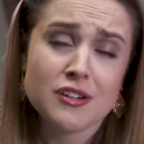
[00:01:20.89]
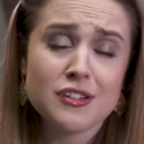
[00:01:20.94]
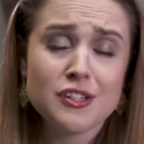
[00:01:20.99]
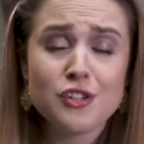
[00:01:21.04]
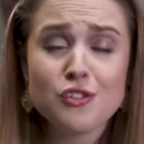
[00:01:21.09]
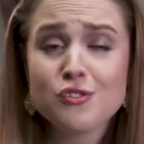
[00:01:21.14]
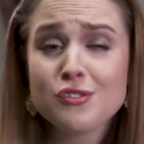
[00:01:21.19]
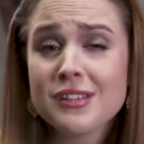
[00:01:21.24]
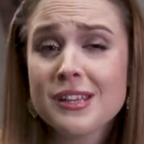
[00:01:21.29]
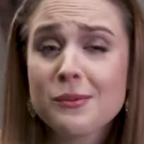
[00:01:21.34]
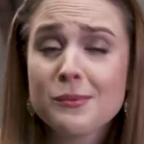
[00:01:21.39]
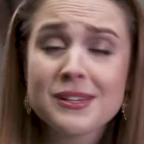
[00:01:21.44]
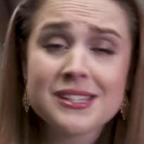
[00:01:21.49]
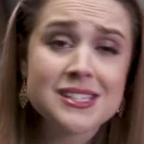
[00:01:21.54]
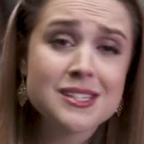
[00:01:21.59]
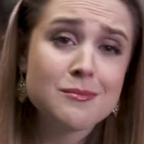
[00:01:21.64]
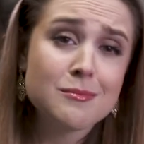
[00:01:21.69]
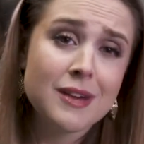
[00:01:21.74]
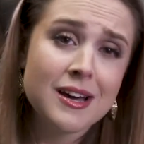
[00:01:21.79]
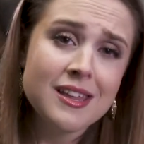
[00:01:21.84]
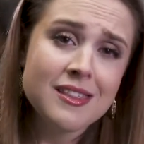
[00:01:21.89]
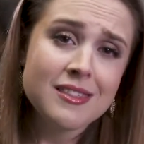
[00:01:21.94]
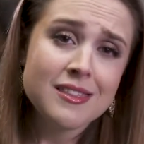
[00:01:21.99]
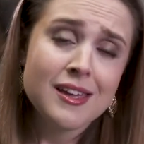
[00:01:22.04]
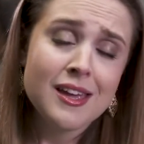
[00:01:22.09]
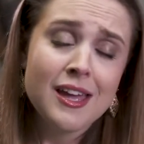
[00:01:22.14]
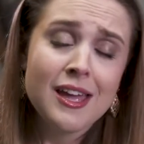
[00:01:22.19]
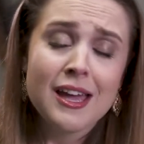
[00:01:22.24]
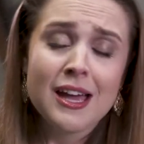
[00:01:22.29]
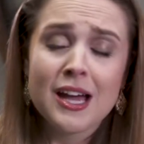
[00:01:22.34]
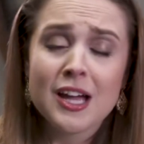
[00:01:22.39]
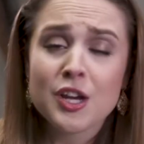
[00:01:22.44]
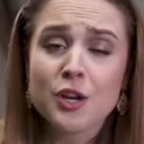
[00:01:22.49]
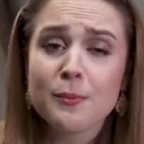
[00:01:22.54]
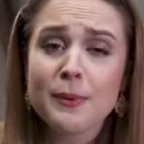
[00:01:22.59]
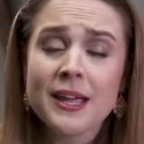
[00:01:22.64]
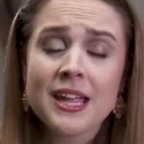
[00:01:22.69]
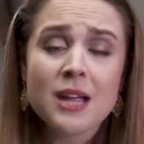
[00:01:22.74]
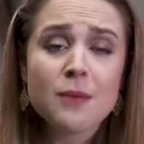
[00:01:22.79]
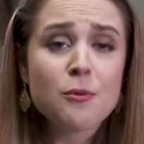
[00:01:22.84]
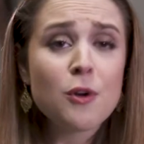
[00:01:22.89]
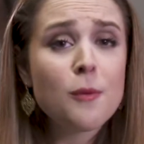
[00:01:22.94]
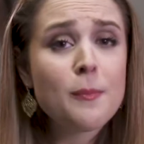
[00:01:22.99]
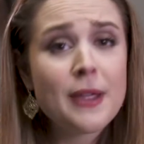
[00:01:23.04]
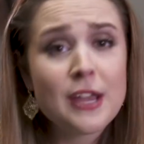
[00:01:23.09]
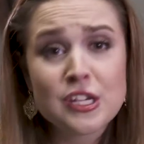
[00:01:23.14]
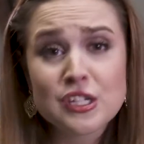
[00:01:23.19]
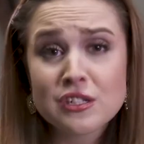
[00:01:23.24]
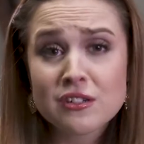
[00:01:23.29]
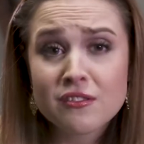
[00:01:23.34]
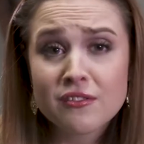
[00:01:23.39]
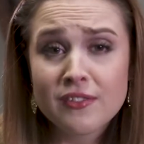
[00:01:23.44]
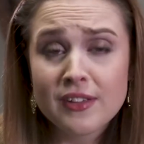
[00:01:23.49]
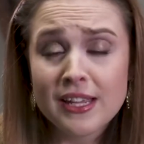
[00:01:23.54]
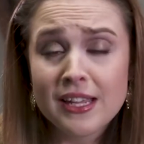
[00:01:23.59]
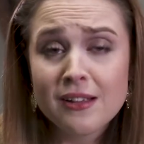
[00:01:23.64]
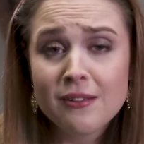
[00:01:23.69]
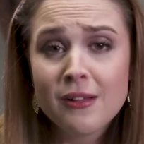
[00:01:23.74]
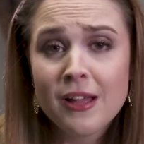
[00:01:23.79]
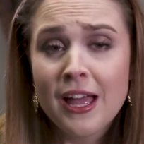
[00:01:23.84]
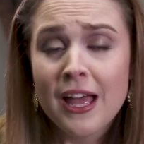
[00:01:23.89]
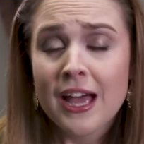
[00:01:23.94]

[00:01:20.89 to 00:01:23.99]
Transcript: usually once a month. You're paying a probation fee.